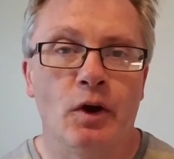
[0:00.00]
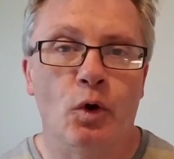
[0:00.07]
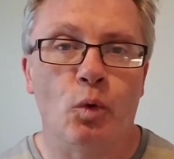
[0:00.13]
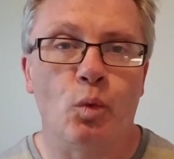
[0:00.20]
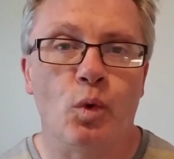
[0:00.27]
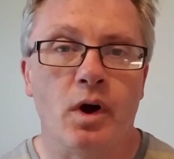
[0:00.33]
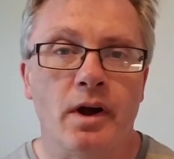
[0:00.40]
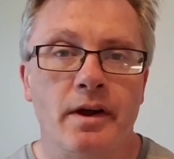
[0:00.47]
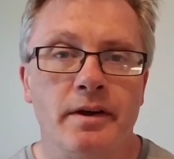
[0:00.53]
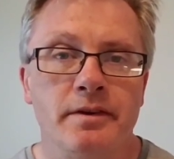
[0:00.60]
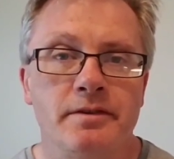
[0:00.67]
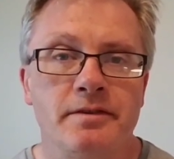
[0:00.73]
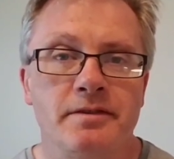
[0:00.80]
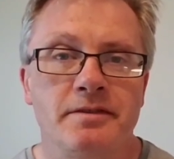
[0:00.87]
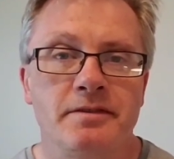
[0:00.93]

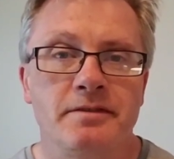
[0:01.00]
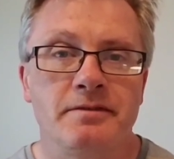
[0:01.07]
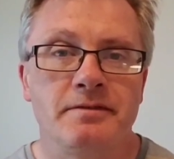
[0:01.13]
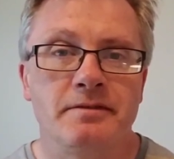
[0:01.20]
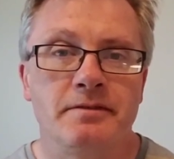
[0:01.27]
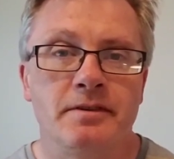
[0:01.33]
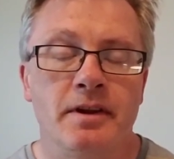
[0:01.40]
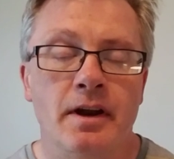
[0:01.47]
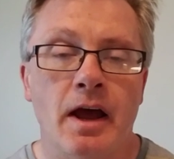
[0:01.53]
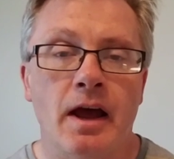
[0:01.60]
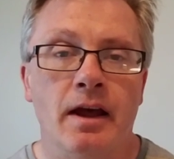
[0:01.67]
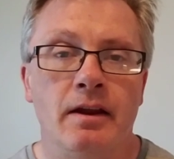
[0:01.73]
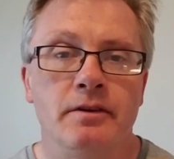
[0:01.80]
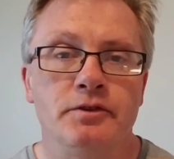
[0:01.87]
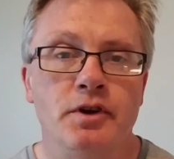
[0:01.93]
was to
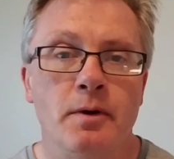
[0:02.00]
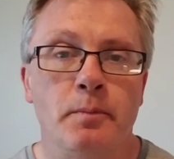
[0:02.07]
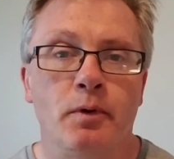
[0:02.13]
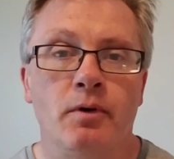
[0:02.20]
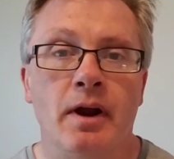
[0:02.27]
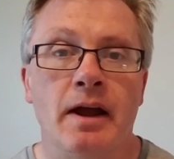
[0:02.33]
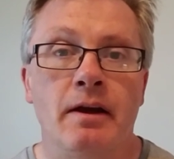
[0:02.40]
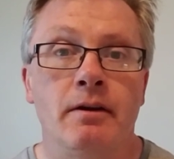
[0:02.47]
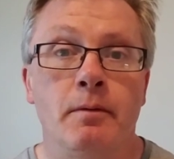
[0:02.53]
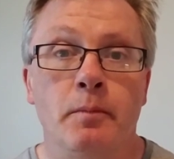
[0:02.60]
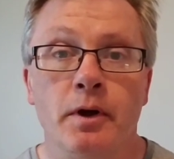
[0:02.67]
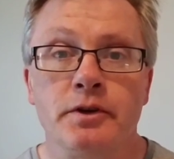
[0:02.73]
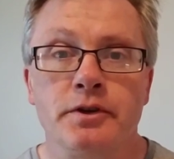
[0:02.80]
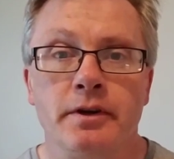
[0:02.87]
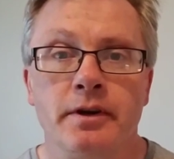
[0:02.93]
not jump around a
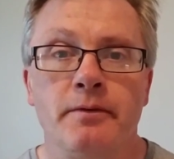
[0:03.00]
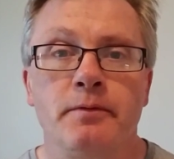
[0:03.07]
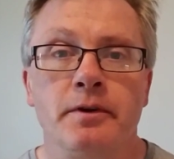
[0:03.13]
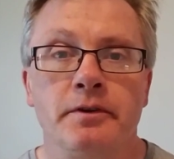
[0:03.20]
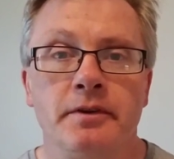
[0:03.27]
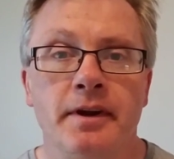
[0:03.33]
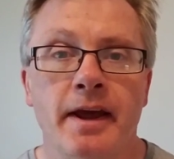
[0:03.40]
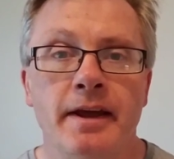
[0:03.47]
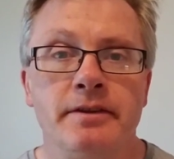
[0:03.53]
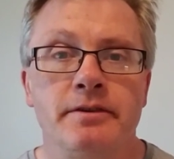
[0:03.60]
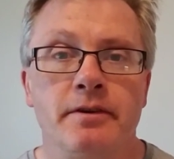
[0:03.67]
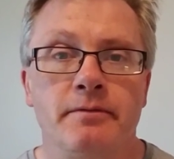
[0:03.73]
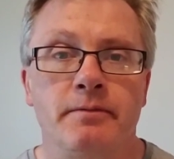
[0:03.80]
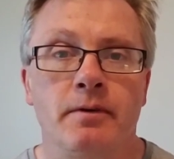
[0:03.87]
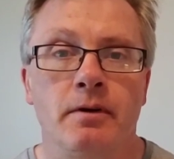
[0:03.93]
bunch of different states
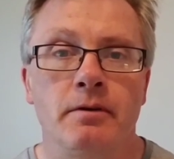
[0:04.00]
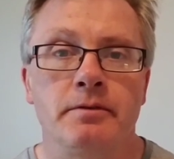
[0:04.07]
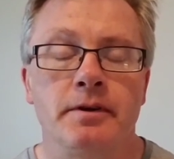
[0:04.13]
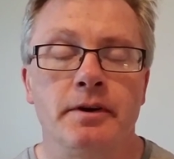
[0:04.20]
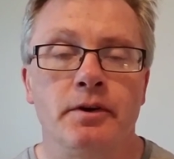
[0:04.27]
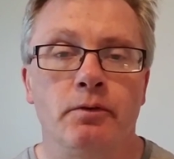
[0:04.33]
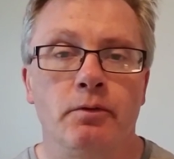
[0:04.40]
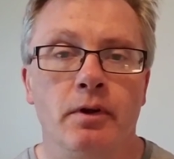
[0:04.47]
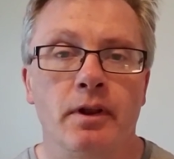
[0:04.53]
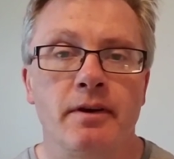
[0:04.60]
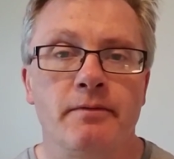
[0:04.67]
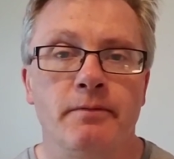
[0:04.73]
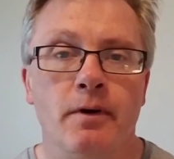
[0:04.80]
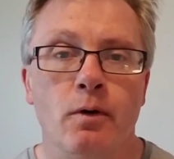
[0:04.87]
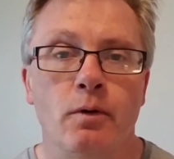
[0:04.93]
at first and to really
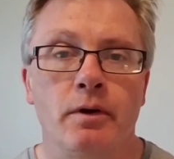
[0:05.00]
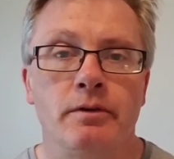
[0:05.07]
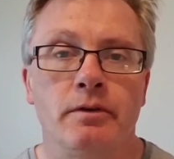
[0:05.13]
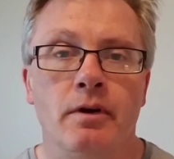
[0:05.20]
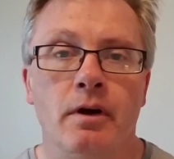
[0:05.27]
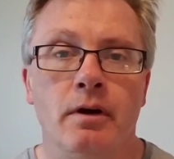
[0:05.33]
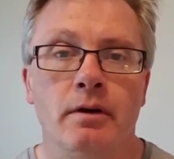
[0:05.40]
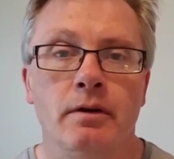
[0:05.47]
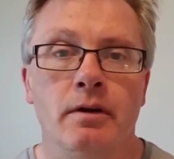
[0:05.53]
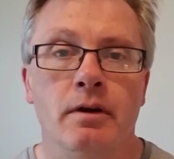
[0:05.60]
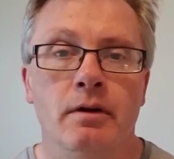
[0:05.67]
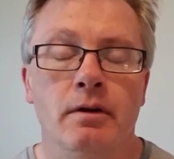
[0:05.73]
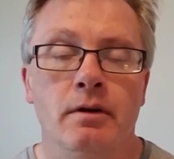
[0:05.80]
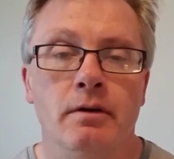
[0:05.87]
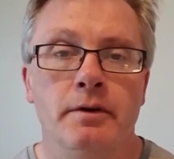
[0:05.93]
focus on
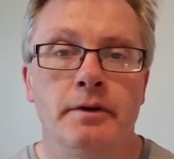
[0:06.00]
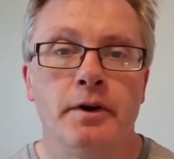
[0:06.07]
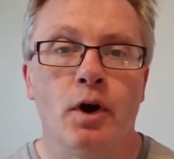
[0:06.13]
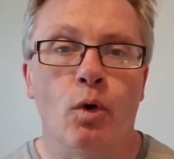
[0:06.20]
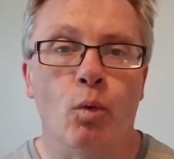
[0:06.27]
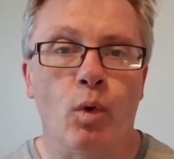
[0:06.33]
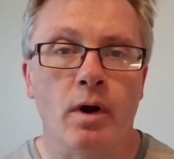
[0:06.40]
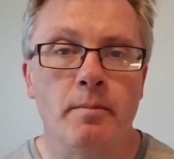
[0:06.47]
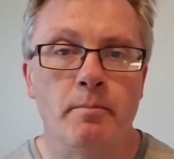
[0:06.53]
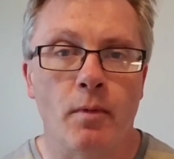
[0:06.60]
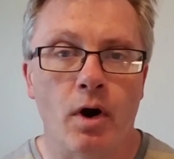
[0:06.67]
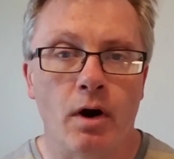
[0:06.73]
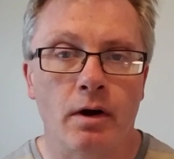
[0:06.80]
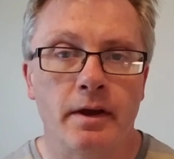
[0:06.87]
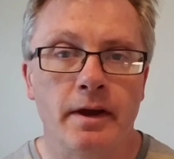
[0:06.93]
one
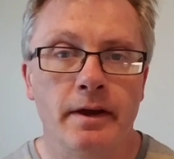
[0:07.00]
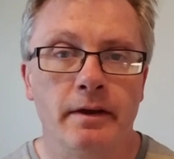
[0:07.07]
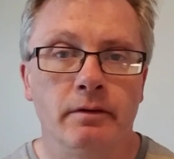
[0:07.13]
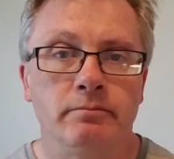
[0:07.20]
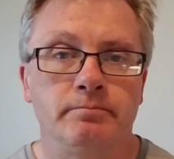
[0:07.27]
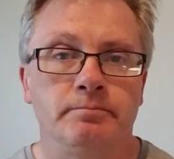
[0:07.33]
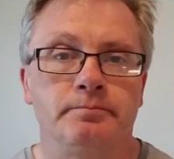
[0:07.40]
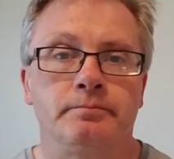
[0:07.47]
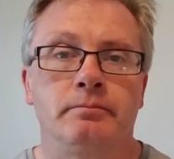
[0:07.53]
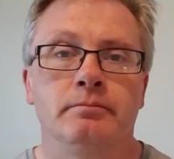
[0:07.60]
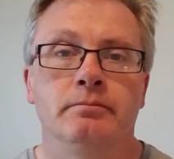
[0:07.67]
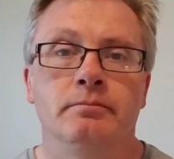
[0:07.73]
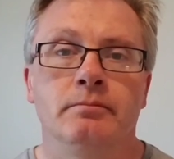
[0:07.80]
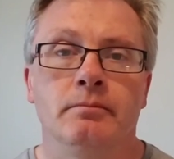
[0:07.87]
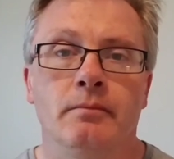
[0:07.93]
market,
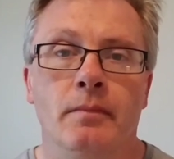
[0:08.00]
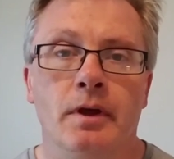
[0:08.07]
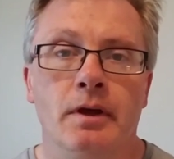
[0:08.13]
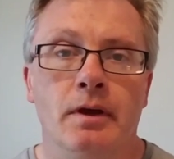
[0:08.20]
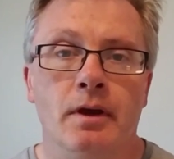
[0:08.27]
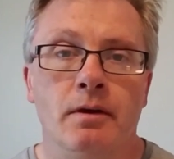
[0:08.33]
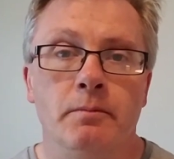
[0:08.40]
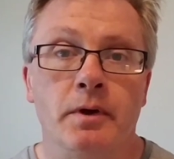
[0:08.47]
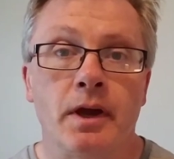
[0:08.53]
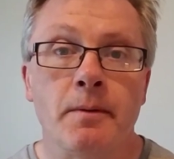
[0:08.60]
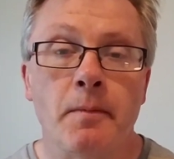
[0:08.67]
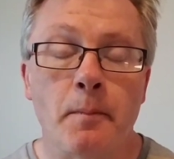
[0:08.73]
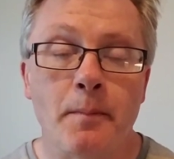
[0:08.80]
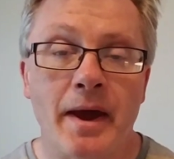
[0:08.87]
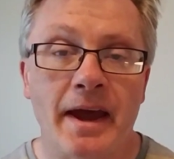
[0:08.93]

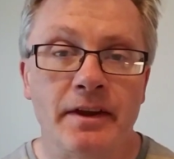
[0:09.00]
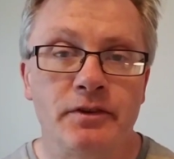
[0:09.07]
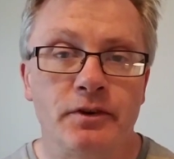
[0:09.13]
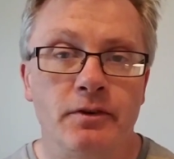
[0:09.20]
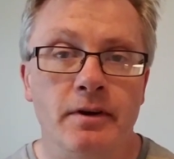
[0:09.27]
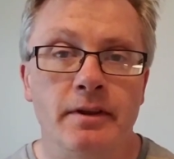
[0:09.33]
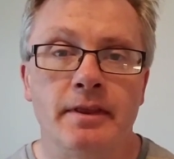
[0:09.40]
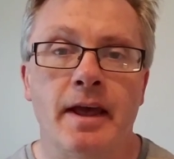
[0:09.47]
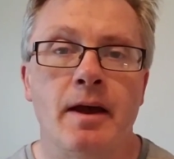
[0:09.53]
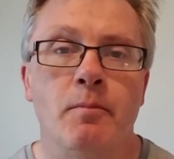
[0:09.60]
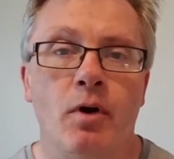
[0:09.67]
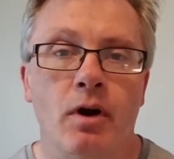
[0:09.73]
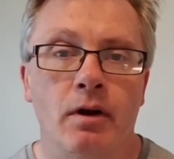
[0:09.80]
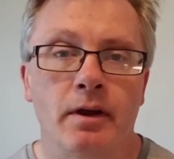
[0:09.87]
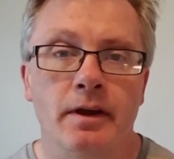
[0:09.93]
become a master in that
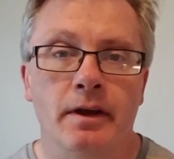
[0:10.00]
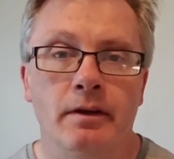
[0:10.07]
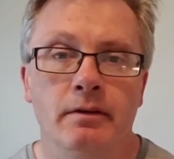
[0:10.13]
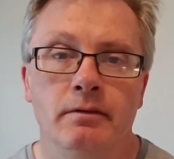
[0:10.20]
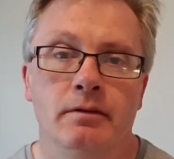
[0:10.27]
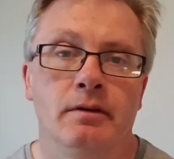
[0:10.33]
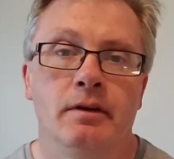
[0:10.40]
market.